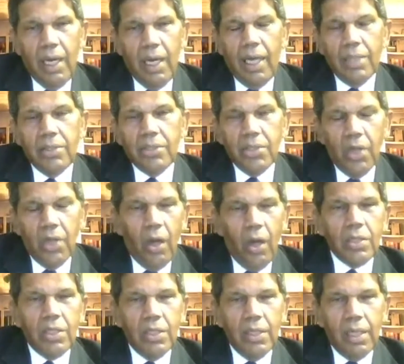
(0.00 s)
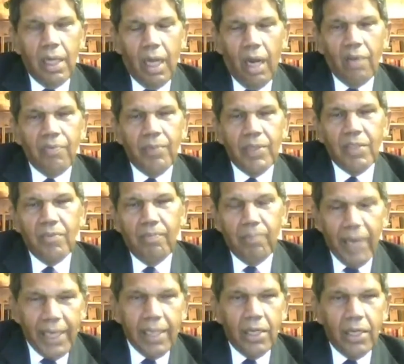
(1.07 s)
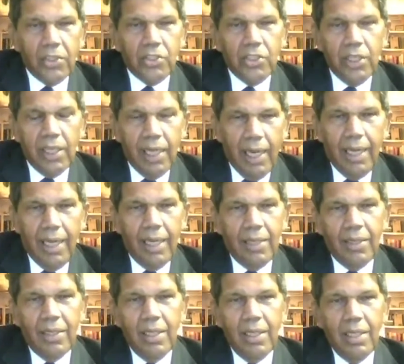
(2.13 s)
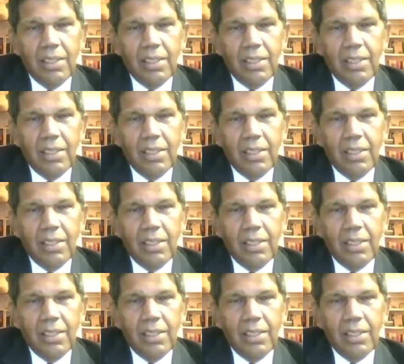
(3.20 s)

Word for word: and talk to the government of my country, Guyana.